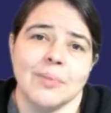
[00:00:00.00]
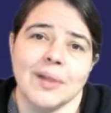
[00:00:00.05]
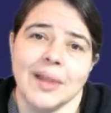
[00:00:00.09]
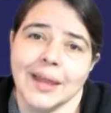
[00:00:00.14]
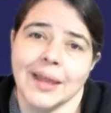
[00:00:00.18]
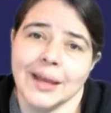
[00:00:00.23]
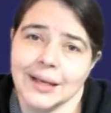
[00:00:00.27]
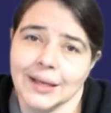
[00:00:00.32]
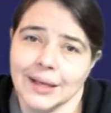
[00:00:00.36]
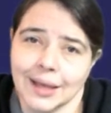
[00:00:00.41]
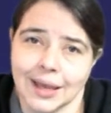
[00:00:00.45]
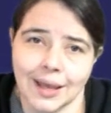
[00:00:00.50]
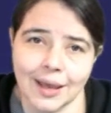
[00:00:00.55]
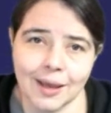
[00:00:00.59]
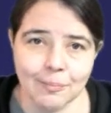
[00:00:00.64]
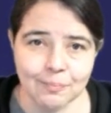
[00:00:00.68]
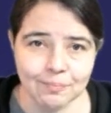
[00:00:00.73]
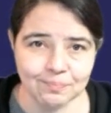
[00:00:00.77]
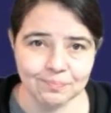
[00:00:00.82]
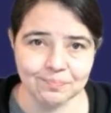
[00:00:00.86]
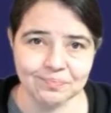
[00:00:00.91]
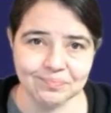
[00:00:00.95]
play a
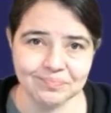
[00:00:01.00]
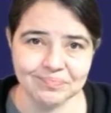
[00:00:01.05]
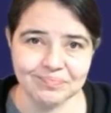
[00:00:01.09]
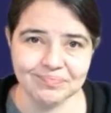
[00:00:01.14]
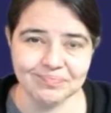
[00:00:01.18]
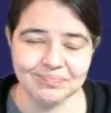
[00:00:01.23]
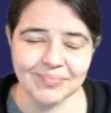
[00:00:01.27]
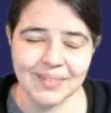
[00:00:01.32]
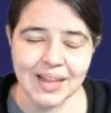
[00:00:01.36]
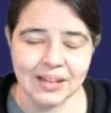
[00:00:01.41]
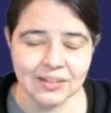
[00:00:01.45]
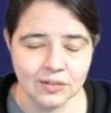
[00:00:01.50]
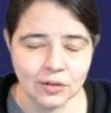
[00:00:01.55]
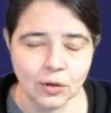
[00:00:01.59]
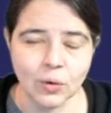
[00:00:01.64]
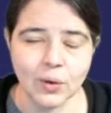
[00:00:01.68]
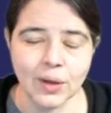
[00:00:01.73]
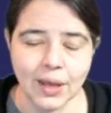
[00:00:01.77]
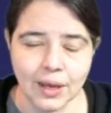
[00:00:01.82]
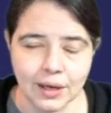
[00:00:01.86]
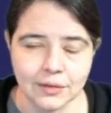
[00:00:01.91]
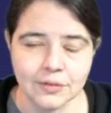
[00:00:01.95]
game, that's
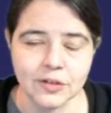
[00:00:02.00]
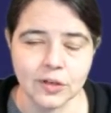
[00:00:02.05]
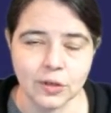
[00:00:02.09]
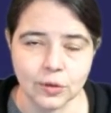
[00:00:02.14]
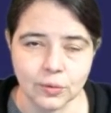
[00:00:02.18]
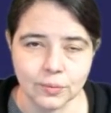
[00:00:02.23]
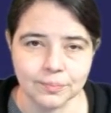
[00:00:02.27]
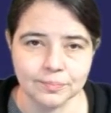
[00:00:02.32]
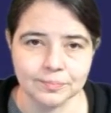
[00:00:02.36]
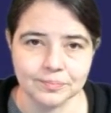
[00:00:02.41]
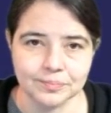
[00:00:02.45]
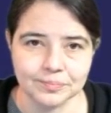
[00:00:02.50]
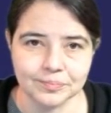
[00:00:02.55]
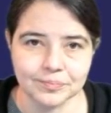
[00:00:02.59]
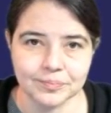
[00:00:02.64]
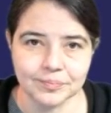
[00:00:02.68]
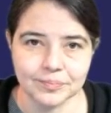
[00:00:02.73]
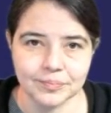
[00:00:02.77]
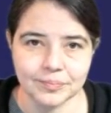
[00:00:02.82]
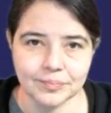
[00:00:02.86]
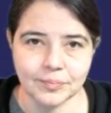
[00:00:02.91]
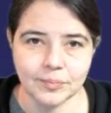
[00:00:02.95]
okay too.
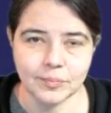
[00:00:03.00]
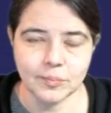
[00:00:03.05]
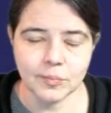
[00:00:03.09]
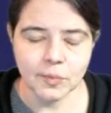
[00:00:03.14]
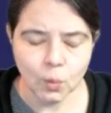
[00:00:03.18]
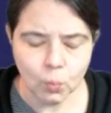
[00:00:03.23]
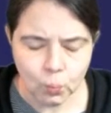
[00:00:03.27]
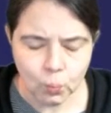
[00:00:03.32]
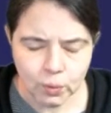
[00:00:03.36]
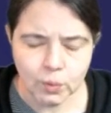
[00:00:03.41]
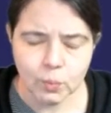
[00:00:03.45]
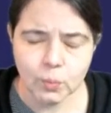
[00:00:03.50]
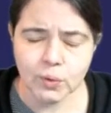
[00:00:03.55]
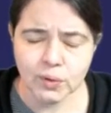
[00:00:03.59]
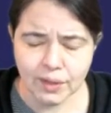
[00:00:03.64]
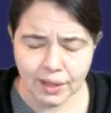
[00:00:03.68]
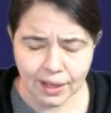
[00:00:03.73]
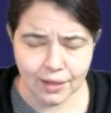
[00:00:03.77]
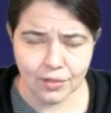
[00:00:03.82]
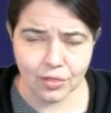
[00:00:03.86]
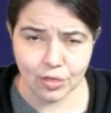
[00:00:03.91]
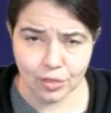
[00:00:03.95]
We will
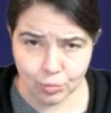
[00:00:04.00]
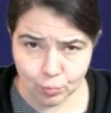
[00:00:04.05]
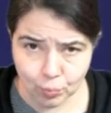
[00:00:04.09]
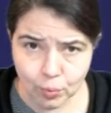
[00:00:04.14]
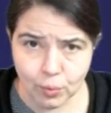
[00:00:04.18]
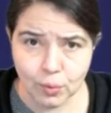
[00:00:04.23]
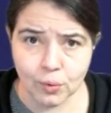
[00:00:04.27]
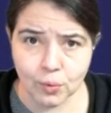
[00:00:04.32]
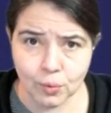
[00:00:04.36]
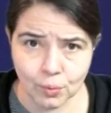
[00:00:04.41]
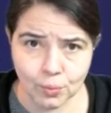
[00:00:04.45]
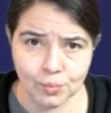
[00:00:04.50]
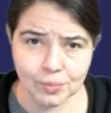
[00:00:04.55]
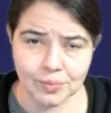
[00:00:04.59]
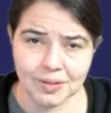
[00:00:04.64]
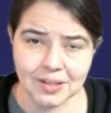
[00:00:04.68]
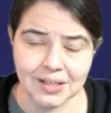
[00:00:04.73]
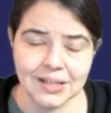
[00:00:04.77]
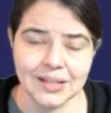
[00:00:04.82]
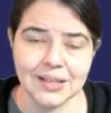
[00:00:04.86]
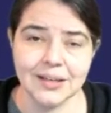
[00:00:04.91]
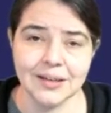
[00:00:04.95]
get through
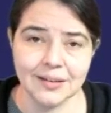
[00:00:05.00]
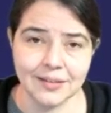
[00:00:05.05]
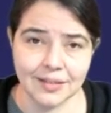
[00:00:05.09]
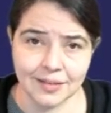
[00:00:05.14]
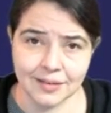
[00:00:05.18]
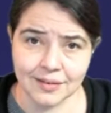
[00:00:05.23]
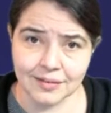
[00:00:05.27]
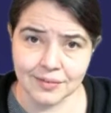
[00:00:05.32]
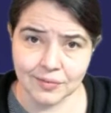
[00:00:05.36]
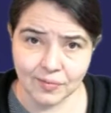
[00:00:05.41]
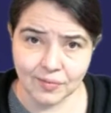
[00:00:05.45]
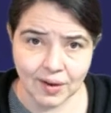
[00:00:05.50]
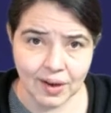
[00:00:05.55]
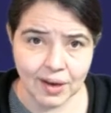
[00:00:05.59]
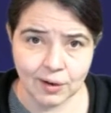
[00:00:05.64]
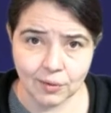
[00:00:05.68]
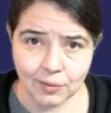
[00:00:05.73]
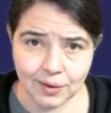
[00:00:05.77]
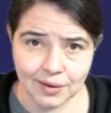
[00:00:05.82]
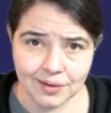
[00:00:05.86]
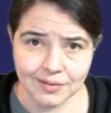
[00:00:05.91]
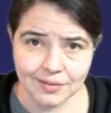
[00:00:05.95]
this
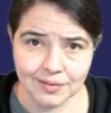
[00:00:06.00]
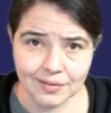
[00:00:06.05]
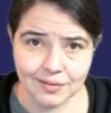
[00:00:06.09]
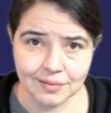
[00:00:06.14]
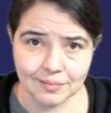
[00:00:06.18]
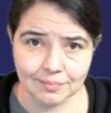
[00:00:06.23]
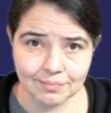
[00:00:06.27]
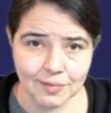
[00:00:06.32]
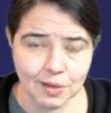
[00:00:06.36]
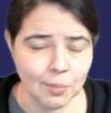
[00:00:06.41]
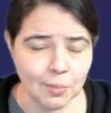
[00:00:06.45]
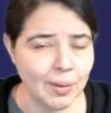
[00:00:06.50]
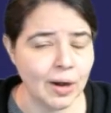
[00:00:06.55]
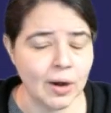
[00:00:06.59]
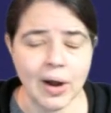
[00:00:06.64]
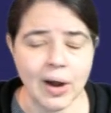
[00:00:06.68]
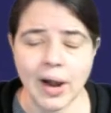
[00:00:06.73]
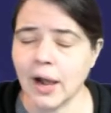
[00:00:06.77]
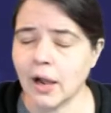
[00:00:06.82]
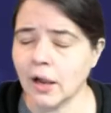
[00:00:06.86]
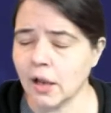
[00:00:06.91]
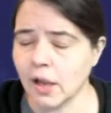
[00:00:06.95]
virus. No matter
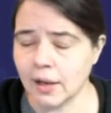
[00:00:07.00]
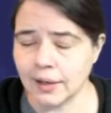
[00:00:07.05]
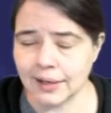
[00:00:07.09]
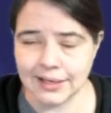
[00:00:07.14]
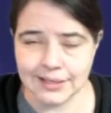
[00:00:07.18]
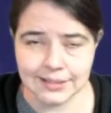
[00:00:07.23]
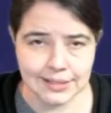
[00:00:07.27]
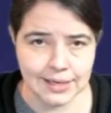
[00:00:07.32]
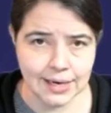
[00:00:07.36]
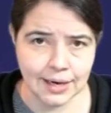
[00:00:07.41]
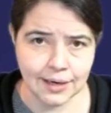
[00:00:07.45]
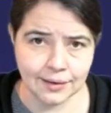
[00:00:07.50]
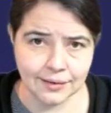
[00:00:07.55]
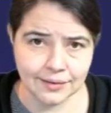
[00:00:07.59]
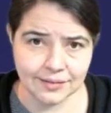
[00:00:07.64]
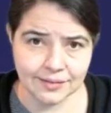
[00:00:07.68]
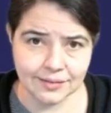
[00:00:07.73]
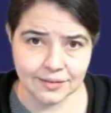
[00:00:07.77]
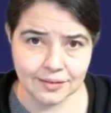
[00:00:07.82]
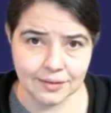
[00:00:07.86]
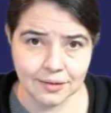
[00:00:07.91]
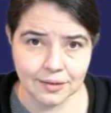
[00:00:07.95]
how long it
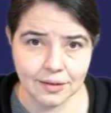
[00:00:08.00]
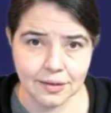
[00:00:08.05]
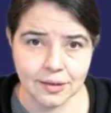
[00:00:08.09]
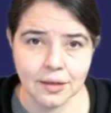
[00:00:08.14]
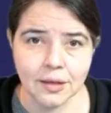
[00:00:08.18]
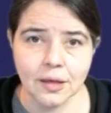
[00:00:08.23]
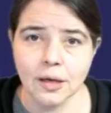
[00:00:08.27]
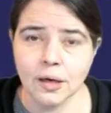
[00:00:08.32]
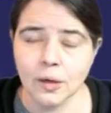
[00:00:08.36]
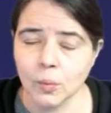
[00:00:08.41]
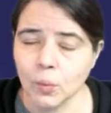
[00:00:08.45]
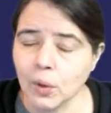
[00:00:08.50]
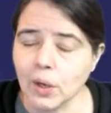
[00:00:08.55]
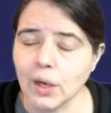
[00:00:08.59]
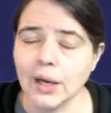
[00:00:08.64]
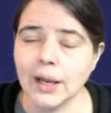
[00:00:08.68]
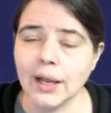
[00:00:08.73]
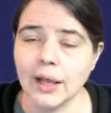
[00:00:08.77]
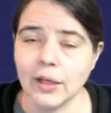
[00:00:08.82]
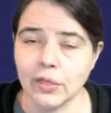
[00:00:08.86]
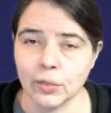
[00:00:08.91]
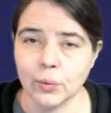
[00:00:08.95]
takes, we're going
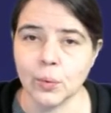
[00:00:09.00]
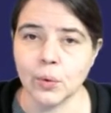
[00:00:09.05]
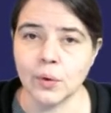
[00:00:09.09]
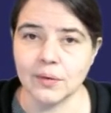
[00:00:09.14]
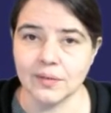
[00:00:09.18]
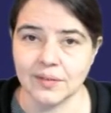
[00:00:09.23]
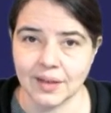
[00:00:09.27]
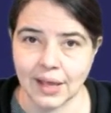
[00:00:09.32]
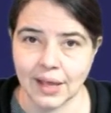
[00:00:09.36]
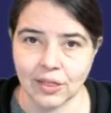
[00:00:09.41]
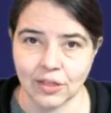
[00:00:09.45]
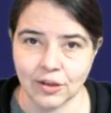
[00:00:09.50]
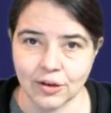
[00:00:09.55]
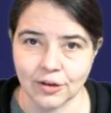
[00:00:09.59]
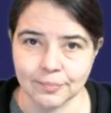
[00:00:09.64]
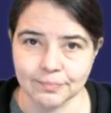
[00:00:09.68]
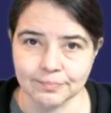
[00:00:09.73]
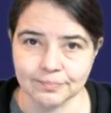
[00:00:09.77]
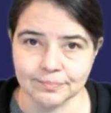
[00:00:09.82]
to get through it together.